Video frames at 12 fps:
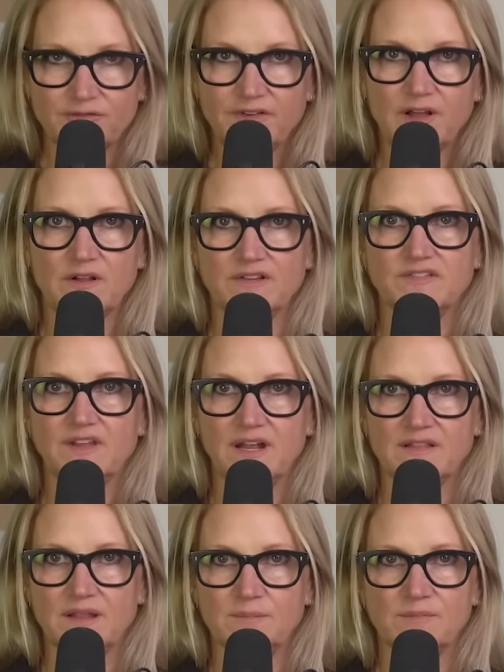going to fail at
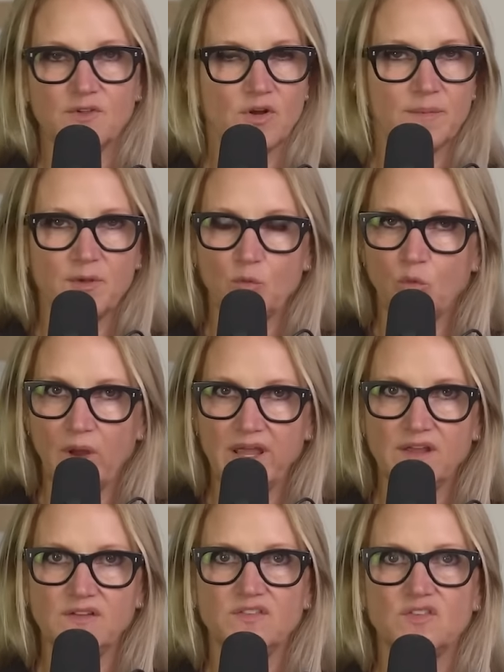setting them. They're going to be
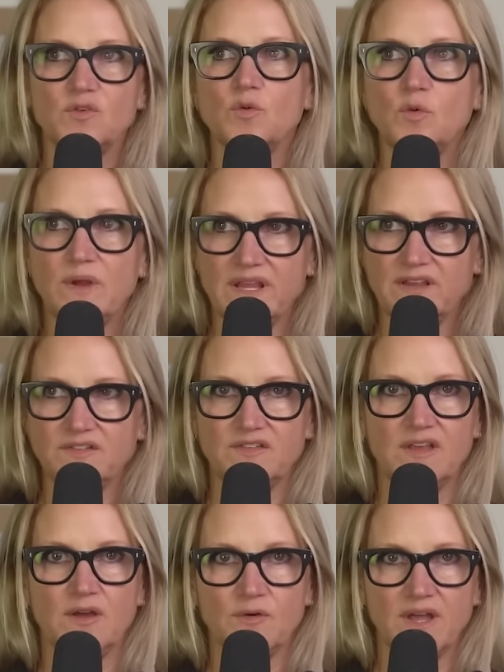way too
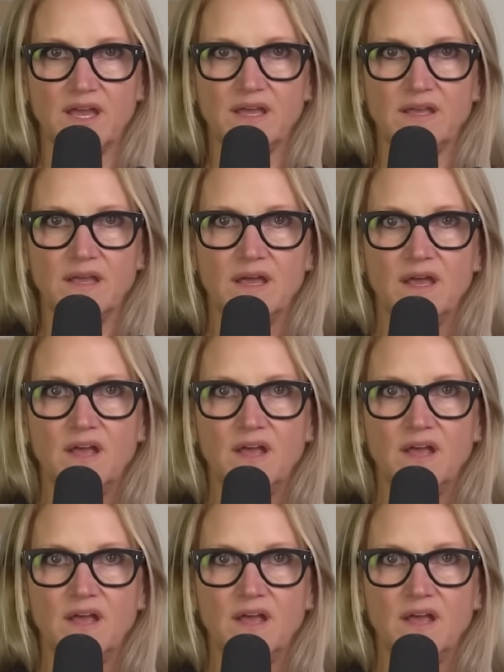easy, okay?